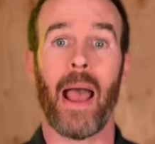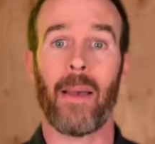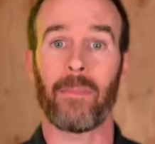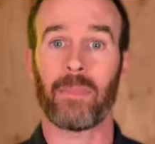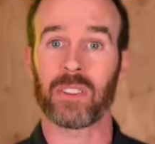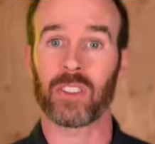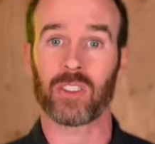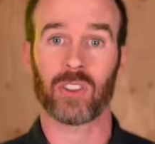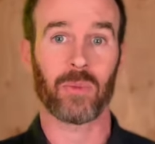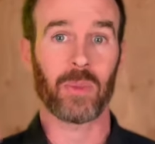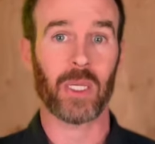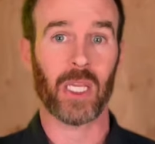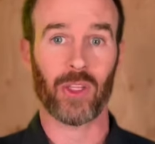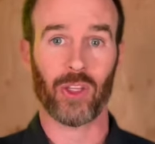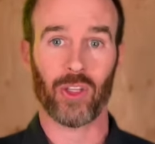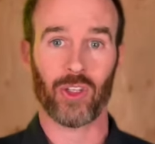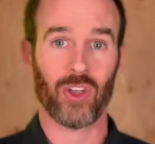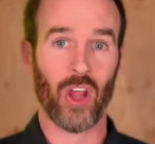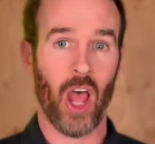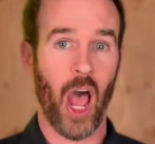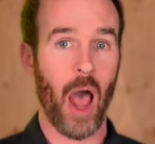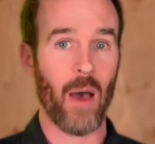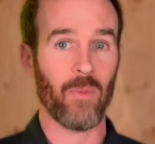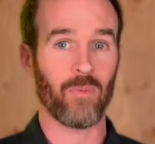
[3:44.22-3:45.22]
happens to be on the
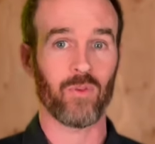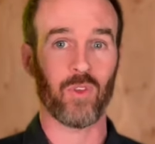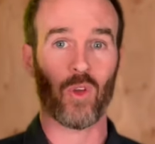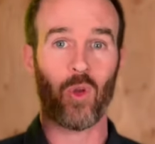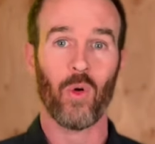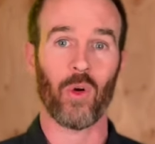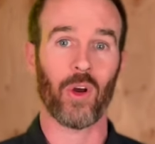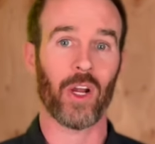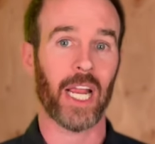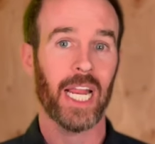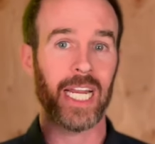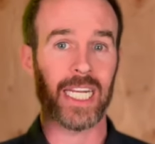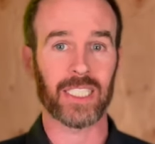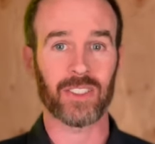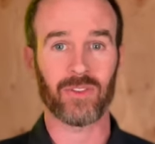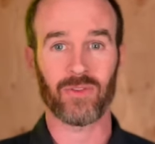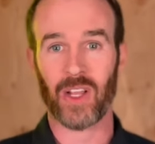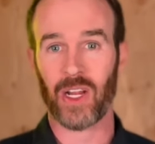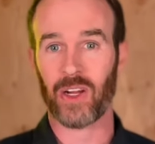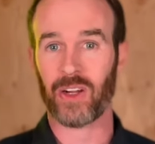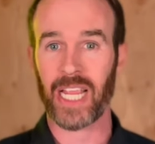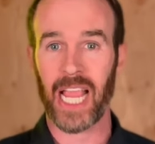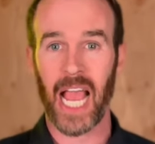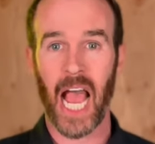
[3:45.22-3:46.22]
top floor and it's
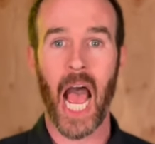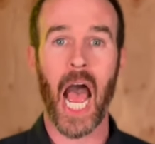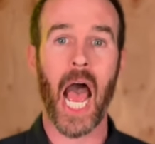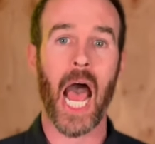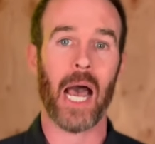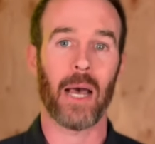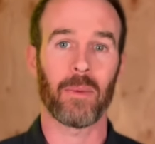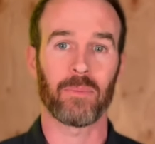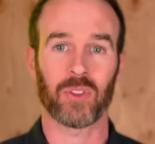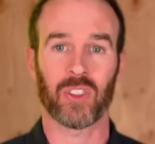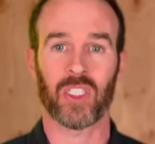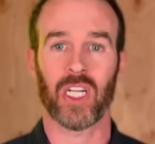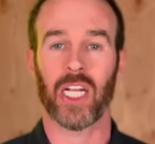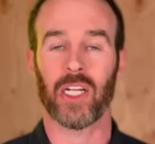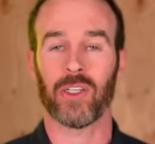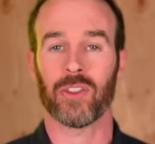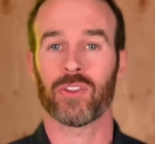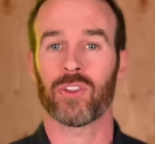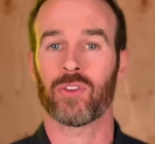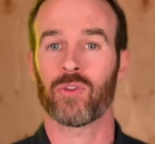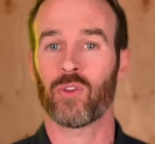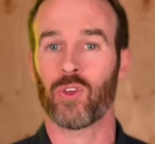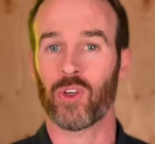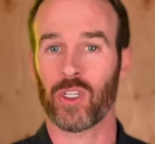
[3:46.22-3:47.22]
very hot
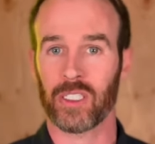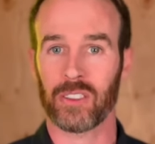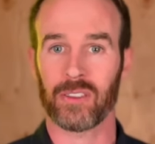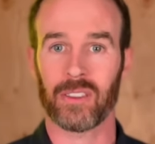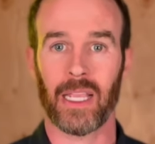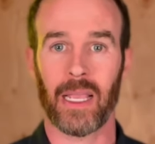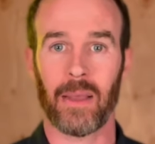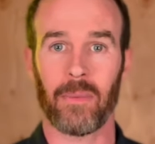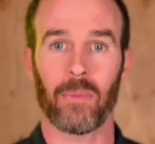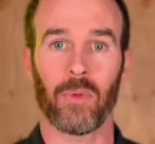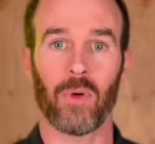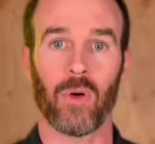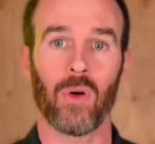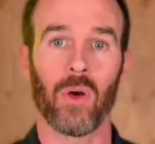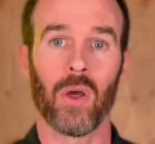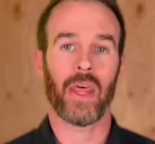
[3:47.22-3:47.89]
upstairs, for example,